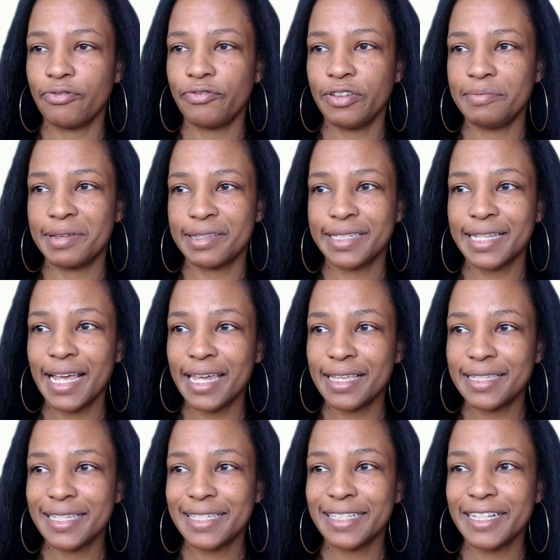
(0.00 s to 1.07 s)
female
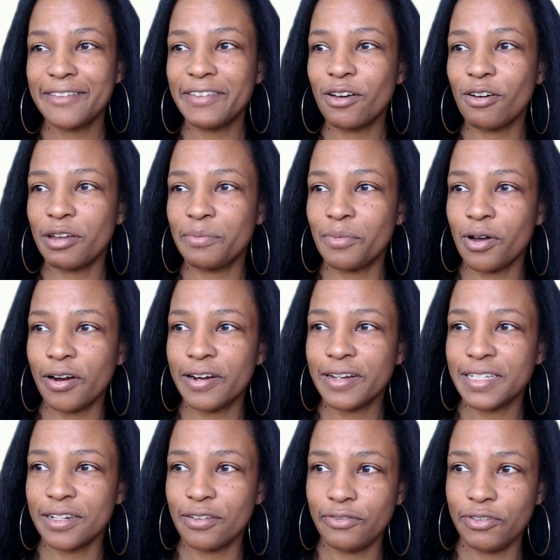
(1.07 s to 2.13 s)
scientist living on Mars
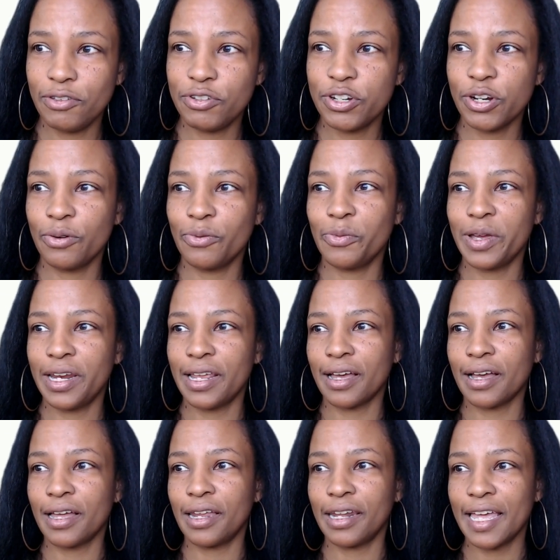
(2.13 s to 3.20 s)
in the future when a
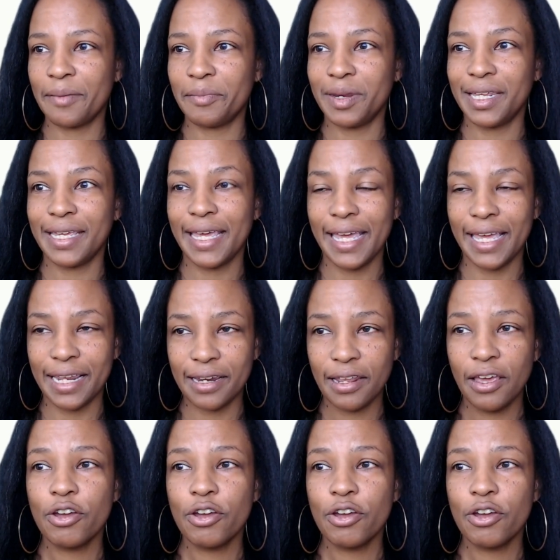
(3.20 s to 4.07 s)
calamity hit.